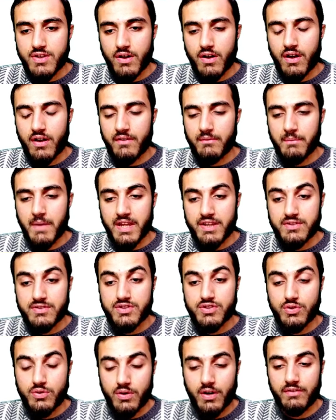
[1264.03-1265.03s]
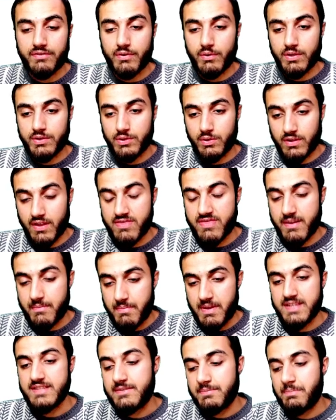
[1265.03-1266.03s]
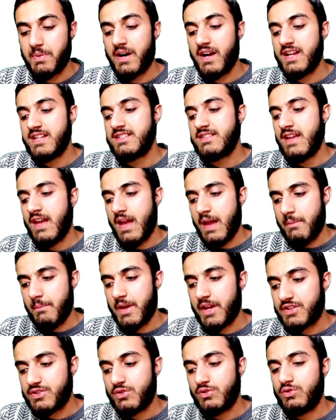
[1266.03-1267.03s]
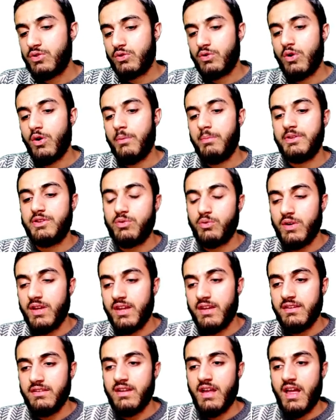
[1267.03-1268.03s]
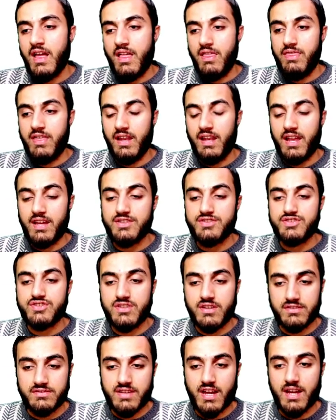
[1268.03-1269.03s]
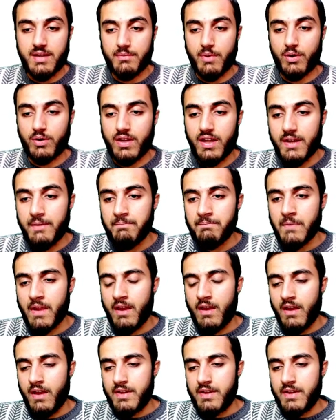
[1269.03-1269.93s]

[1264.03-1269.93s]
So make sure if you want to get the best price, make sure to go between the lunch time, okay?